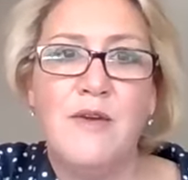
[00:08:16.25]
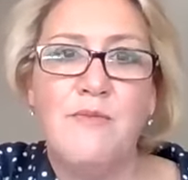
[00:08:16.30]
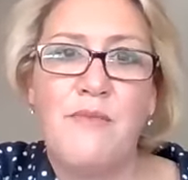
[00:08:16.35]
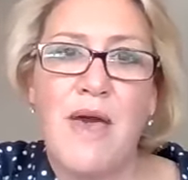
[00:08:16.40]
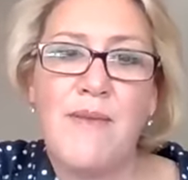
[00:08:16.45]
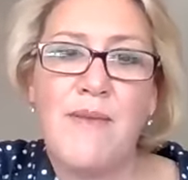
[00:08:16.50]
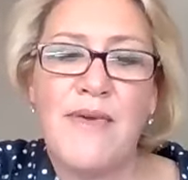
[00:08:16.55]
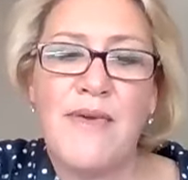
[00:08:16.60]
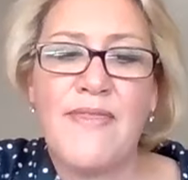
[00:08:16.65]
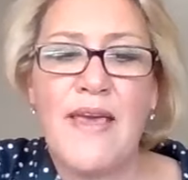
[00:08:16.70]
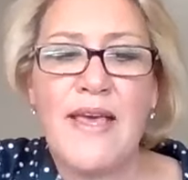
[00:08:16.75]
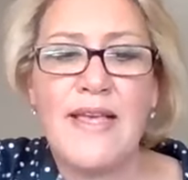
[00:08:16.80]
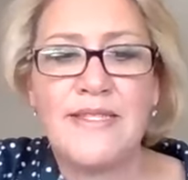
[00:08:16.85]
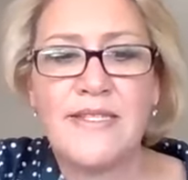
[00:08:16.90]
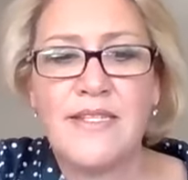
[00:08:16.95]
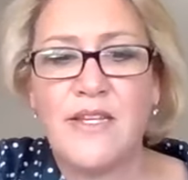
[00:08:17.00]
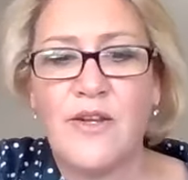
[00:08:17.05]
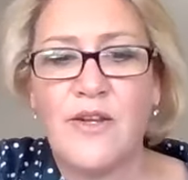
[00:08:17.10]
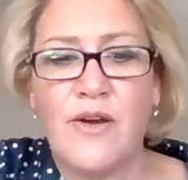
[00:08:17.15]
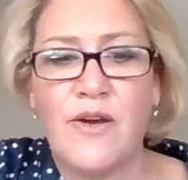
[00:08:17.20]
Maybe
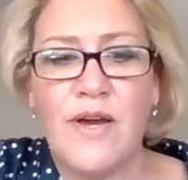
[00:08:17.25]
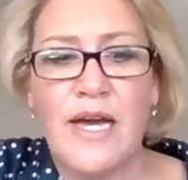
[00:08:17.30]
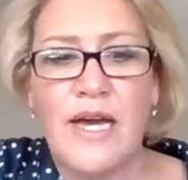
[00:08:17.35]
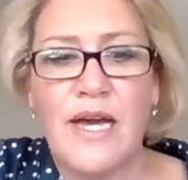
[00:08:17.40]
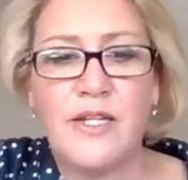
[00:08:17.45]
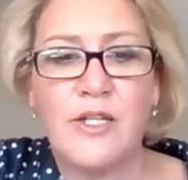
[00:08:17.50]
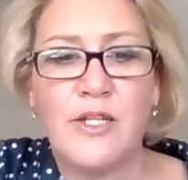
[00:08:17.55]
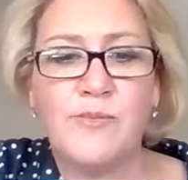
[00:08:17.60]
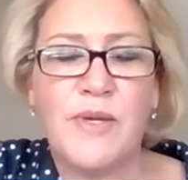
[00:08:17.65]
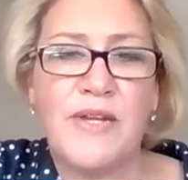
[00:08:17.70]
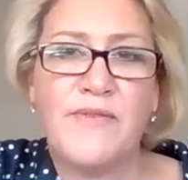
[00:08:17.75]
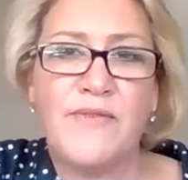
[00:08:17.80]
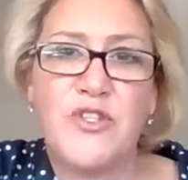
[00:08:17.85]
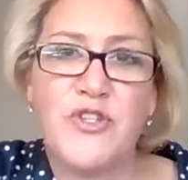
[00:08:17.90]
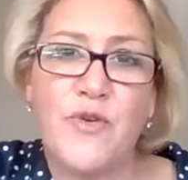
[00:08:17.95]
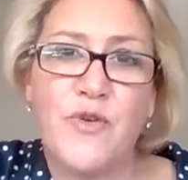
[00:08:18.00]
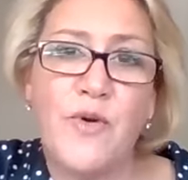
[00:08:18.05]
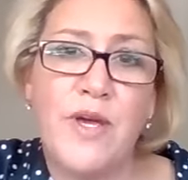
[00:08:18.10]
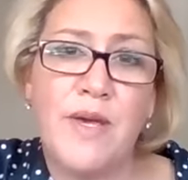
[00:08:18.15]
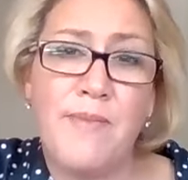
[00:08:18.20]
there's, you know, a little bit of
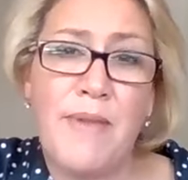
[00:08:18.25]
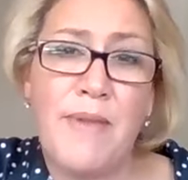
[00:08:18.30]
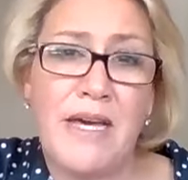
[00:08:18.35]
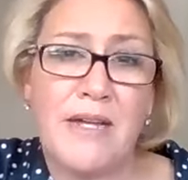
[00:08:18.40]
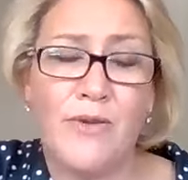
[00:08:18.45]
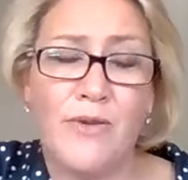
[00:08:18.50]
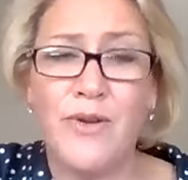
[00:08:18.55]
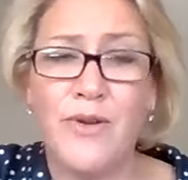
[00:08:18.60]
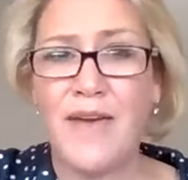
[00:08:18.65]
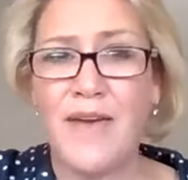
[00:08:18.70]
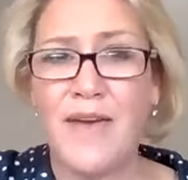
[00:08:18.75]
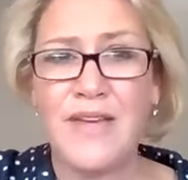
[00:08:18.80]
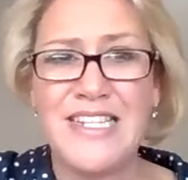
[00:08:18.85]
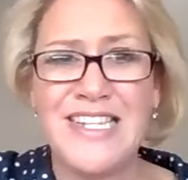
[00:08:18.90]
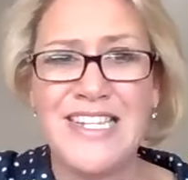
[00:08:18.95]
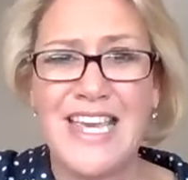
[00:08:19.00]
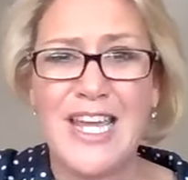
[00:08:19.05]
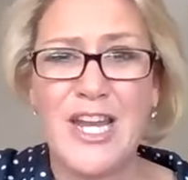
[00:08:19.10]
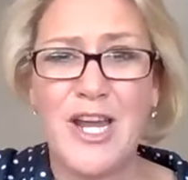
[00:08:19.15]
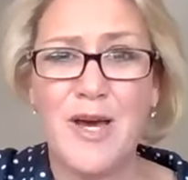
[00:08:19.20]
joy about not having
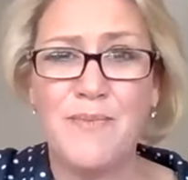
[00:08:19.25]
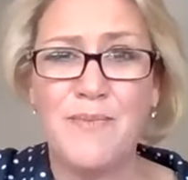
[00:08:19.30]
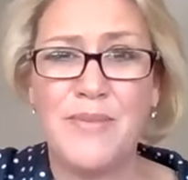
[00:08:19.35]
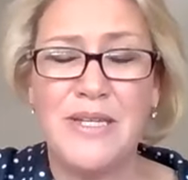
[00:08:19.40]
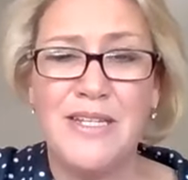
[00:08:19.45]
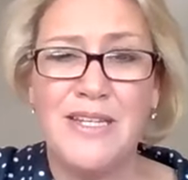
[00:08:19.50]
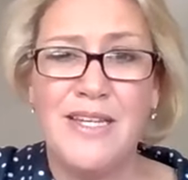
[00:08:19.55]
to get up